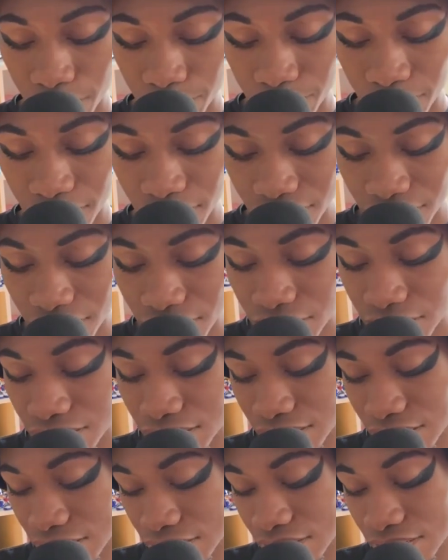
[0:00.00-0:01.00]
Because this
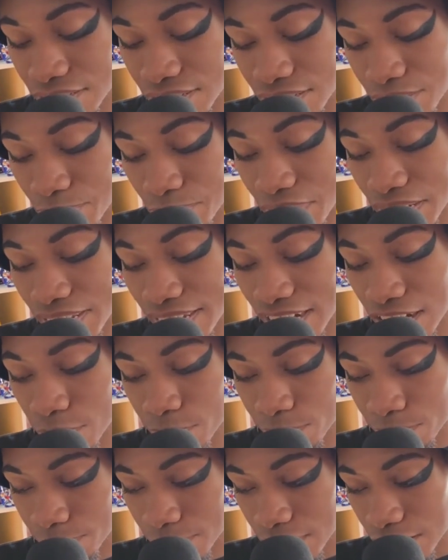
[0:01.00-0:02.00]
this is a mini
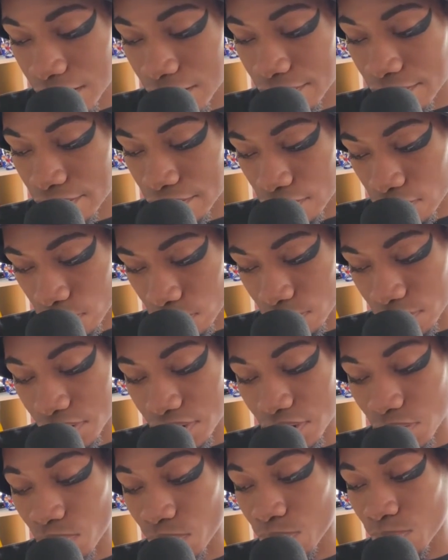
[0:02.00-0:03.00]
album called
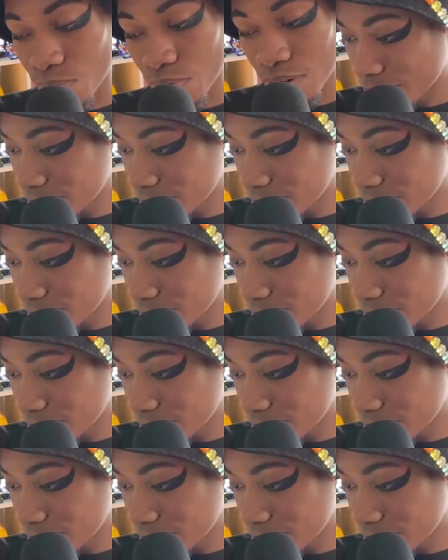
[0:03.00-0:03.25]
Zero One,